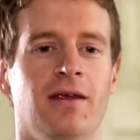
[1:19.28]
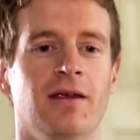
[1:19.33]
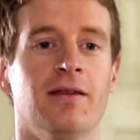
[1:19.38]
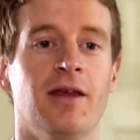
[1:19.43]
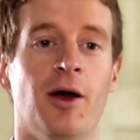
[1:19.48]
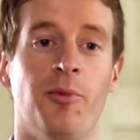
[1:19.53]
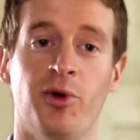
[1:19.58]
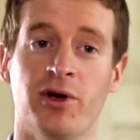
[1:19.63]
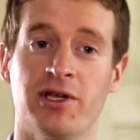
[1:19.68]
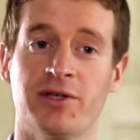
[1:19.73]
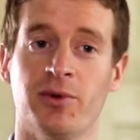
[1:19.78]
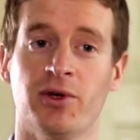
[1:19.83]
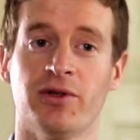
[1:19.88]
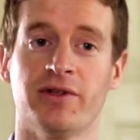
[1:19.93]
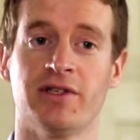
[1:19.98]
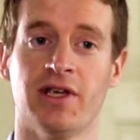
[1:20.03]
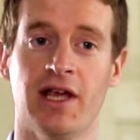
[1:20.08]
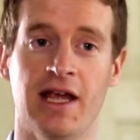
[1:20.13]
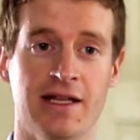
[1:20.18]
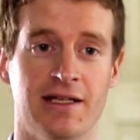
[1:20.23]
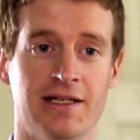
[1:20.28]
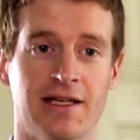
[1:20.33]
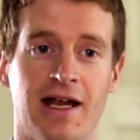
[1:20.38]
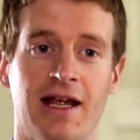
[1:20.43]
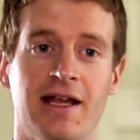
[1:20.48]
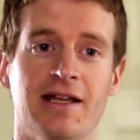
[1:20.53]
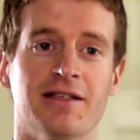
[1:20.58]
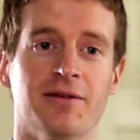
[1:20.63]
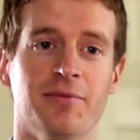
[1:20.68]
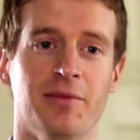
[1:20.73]
That brings me on to internet
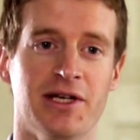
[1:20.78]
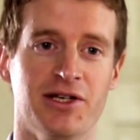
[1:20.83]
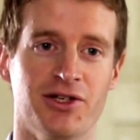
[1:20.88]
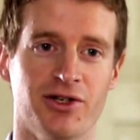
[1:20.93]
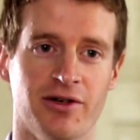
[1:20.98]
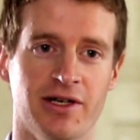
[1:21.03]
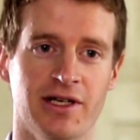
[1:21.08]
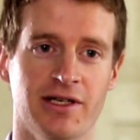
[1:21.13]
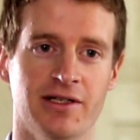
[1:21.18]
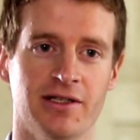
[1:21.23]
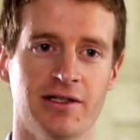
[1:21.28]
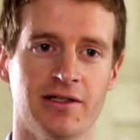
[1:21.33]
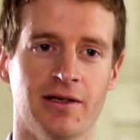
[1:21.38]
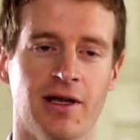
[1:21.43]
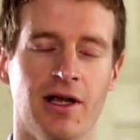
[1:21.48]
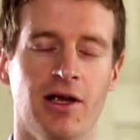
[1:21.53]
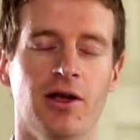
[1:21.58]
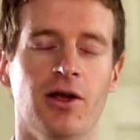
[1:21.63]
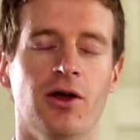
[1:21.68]
intermediaries.